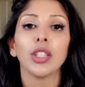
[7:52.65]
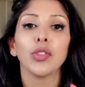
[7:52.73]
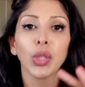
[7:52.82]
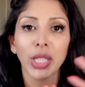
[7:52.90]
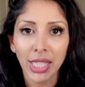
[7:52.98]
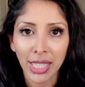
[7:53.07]

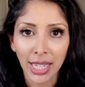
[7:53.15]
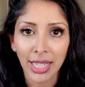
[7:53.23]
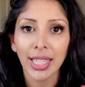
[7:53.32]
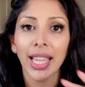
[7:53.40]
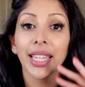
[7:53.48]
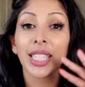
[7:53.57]
for the
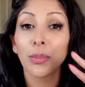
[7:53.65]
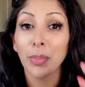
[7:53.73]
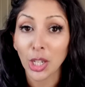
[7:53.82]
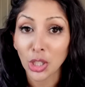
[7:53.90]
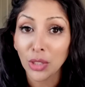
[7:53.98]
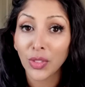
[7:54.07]
skin and
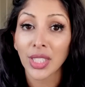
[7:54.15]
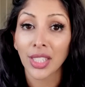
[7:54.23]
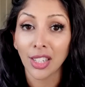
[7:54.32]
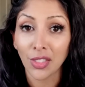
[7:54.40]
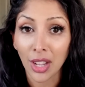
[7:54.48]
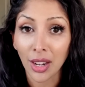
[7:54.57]
especially for
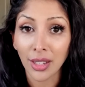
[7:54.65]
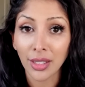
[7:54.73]
skin of color.